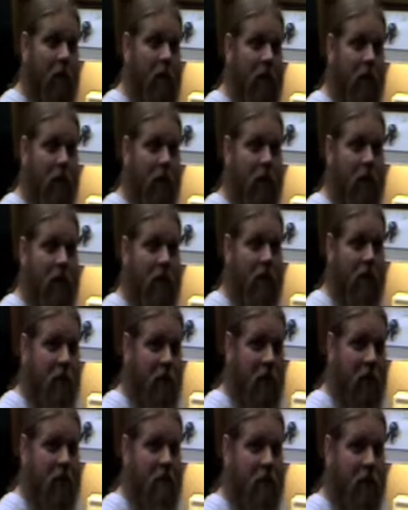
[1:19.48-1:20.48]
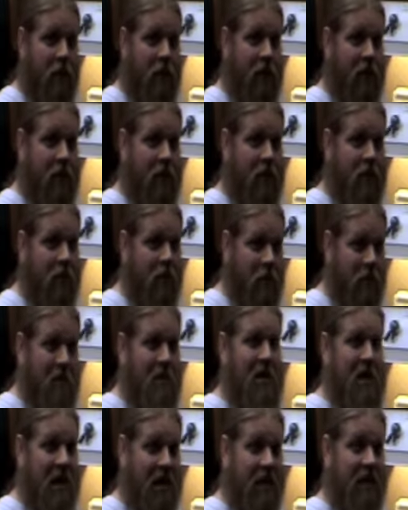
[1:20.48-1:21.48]
up here in the front because
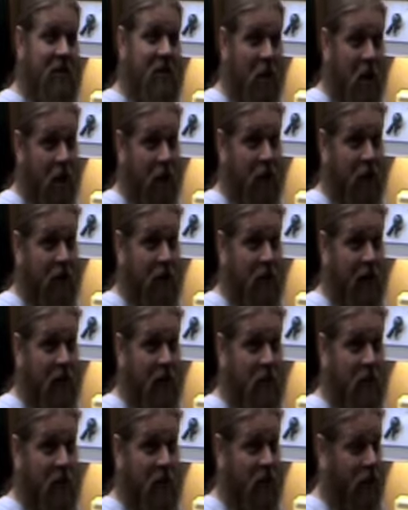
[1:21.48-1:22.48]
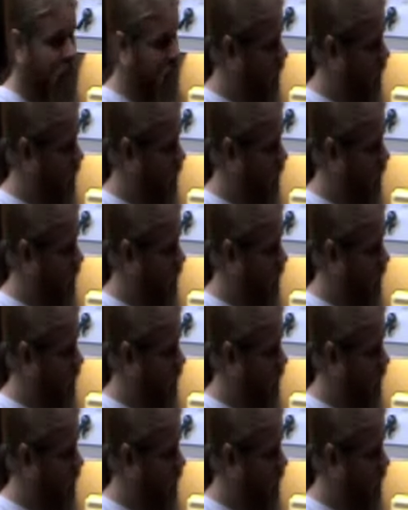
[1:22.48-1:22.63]
it gets hotter faster.